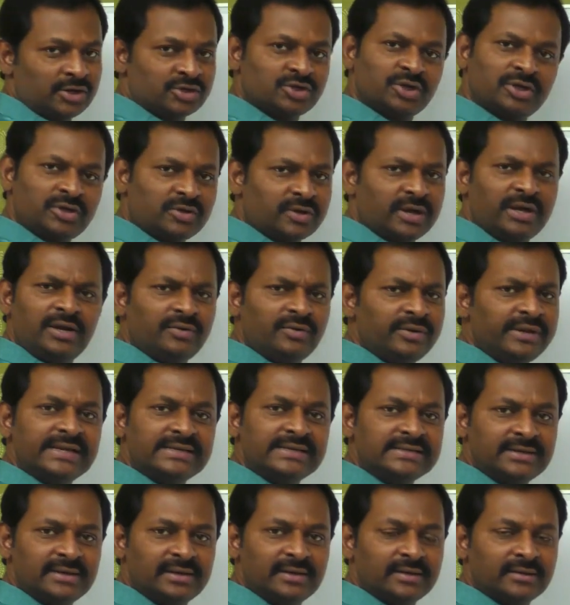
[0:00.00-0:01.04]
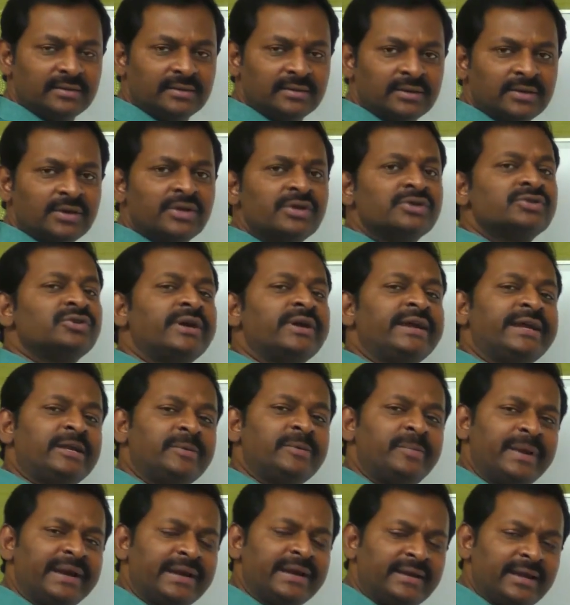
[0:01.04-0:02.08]
so you can do easily so it
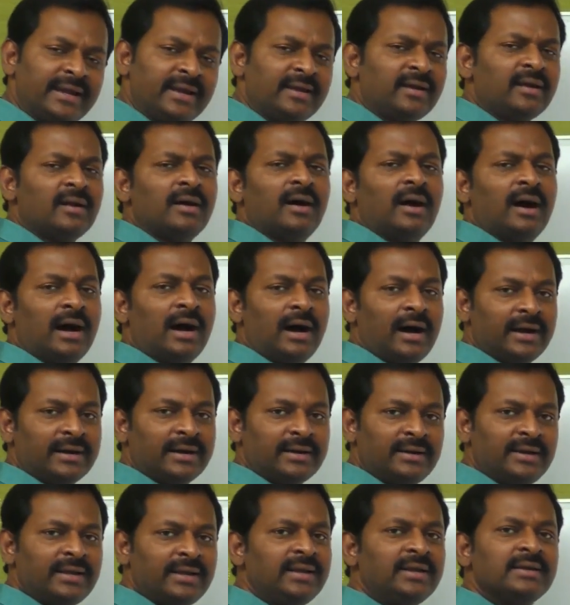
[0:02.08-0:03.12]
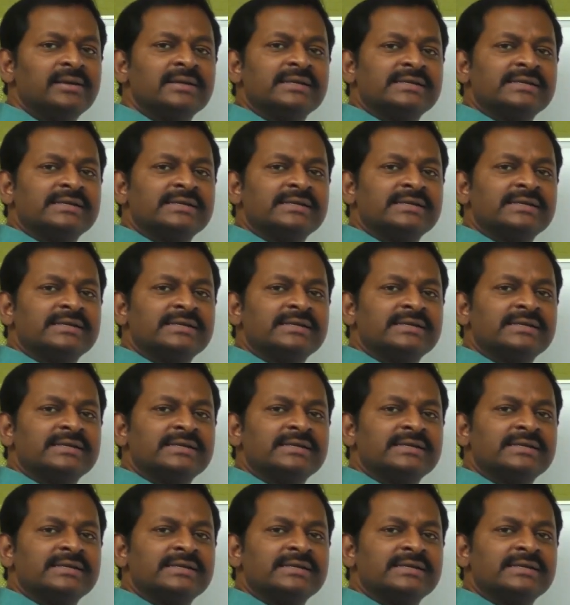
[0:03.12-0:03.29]
may take hardly